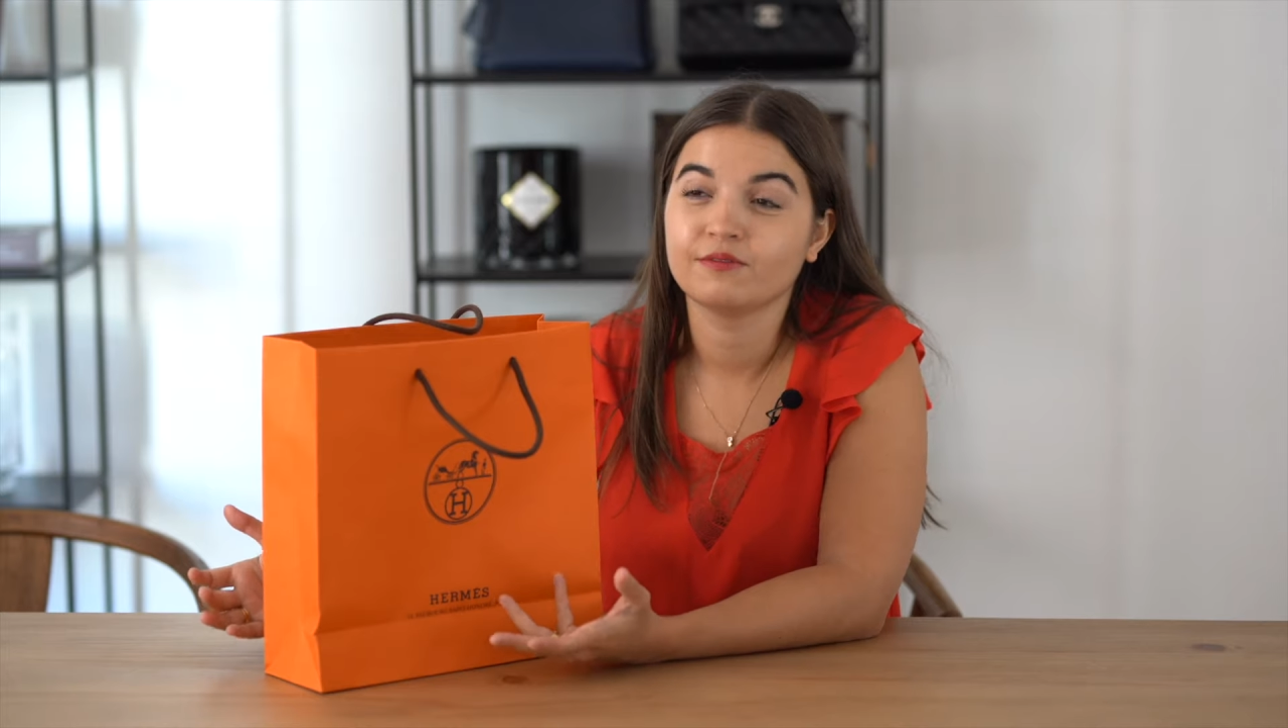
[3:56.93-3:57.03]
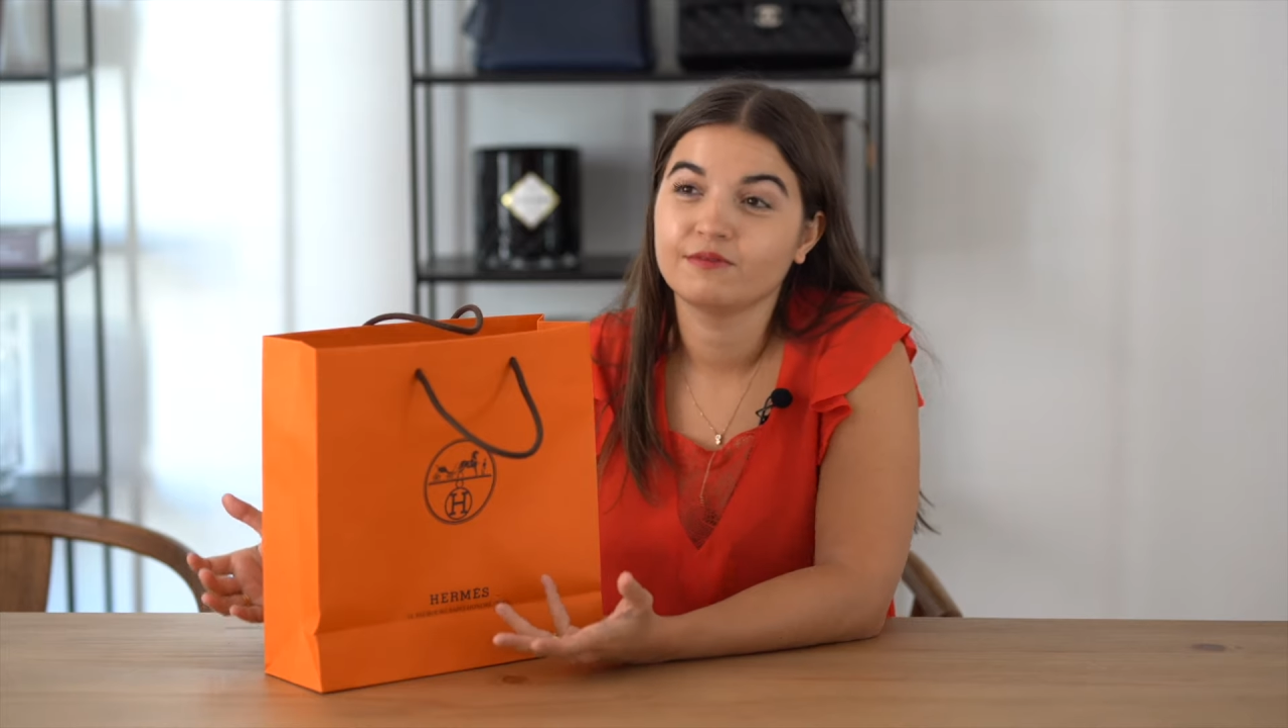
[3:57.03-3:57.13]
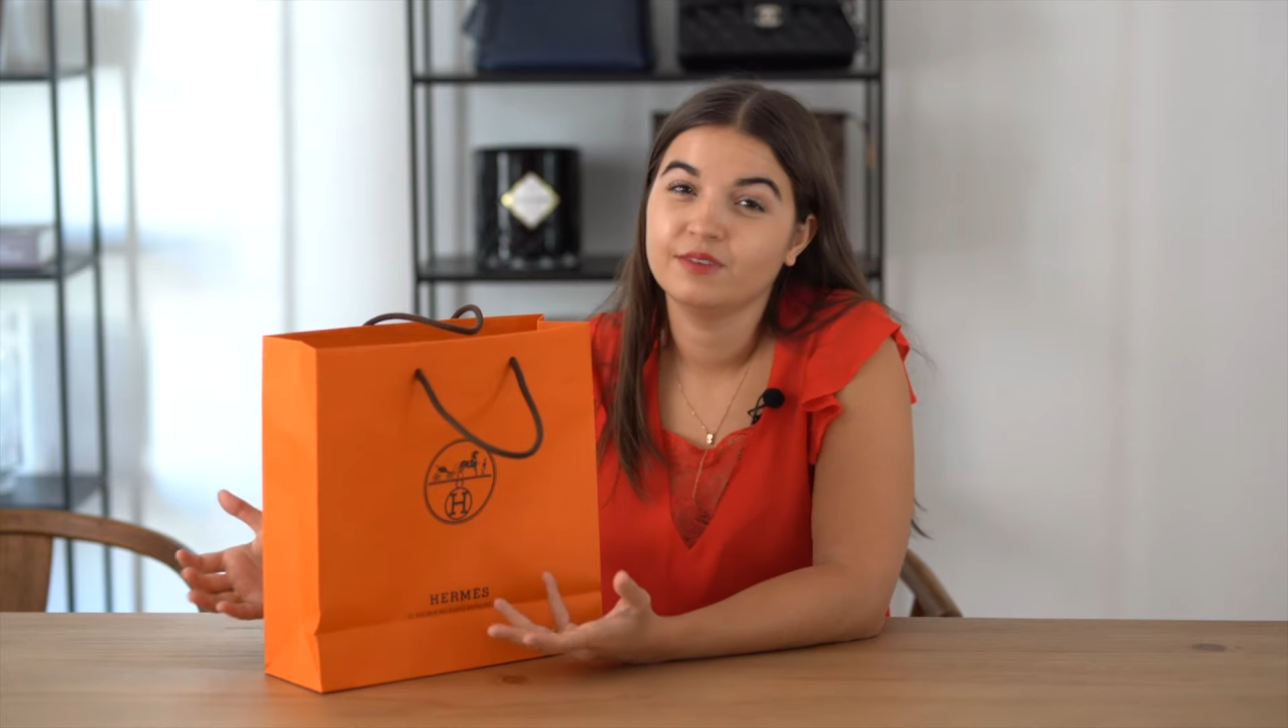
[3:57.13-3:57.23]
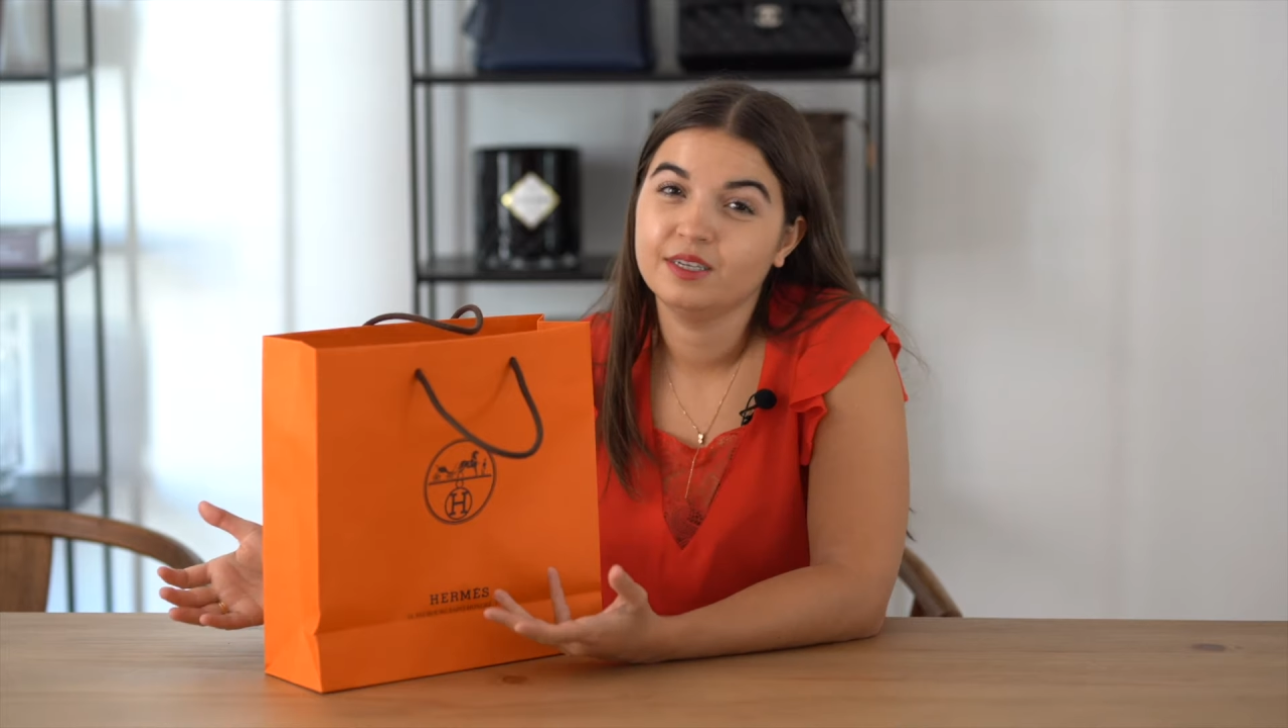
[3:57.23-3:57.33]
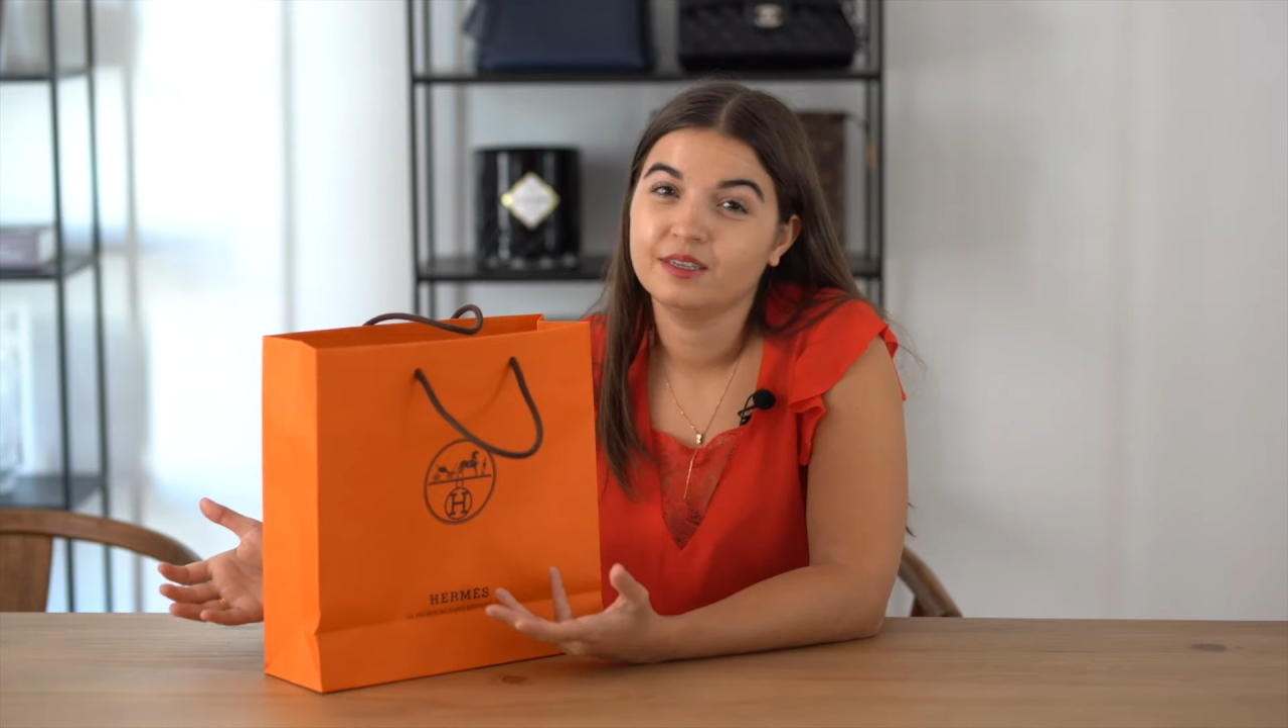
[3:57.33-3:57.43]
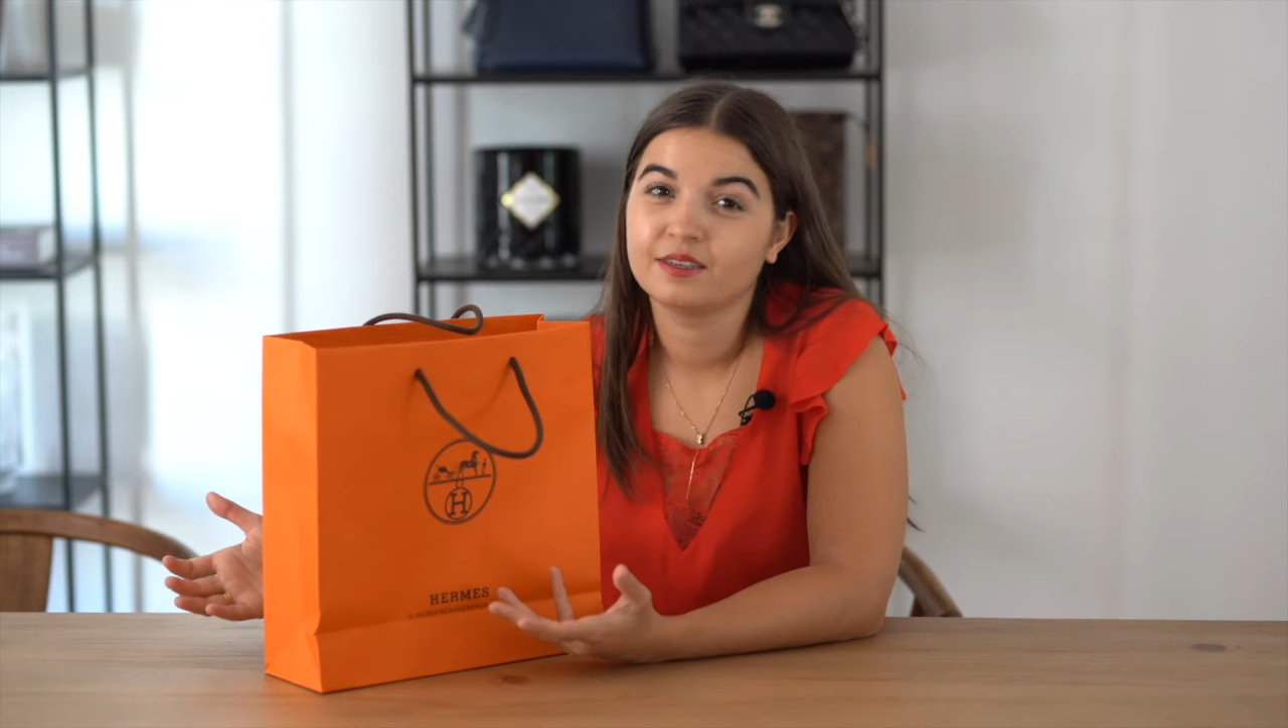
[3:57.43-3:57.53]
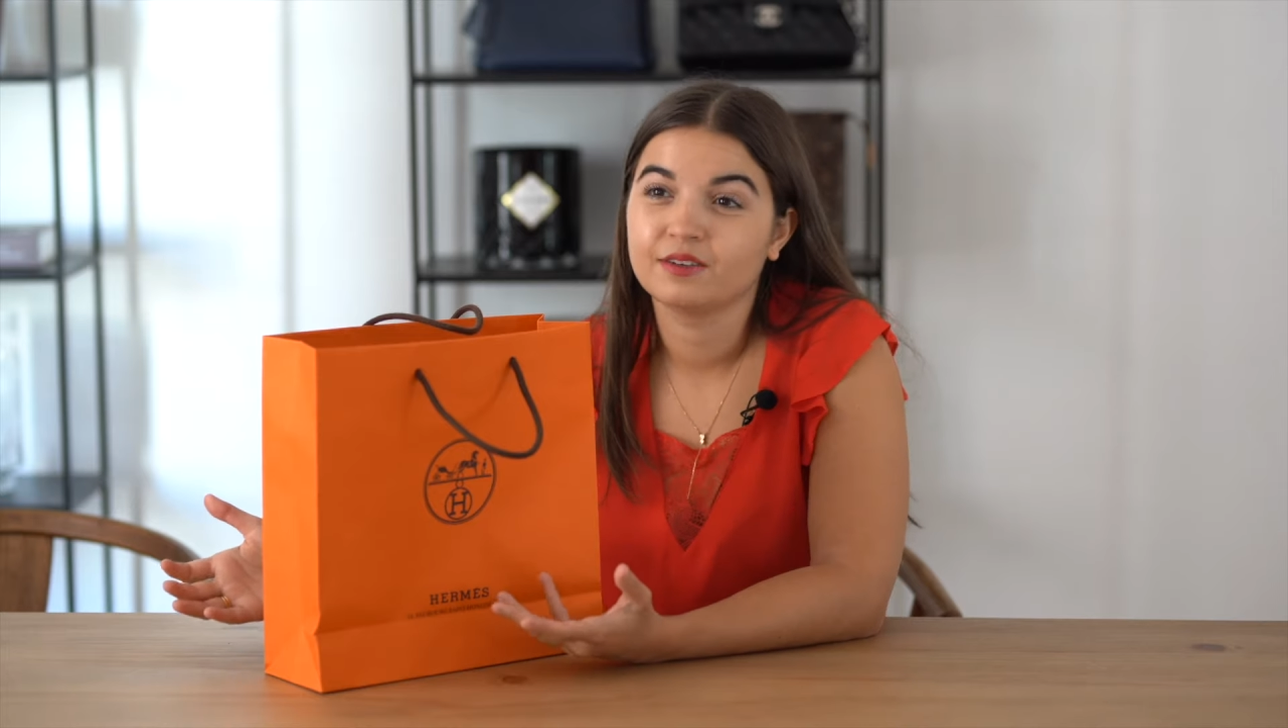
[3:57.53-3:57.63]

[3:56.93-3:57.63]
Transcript: this